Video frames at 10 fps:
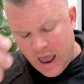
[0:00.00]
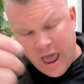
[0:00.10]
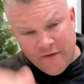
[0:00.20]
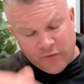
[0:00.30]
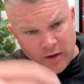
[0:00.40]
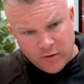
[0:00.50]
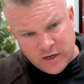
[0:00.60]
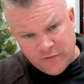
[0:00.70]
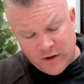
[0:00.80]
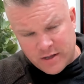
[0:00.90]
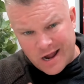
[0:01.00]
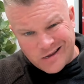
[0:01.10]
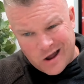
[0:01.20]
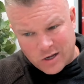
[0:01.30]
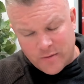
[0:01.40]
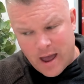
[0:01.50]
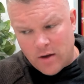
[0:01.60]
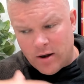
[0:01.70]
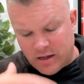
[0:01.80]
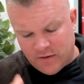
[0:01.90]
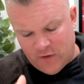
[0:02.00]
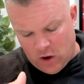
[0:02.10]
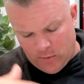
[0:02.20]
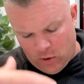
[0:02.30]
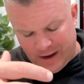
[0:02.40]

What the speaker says: Every other defense I talked about is available